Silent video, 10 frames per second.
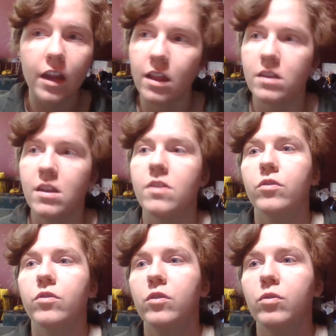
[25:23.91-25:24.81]
And then
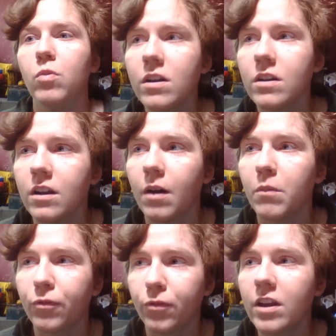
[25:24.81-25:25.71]
there's this one, and I'm
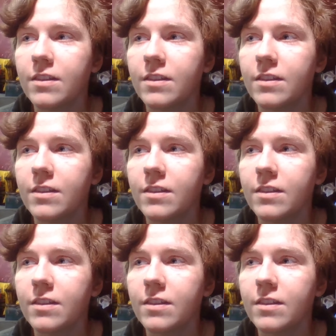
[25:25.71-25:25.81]
afraid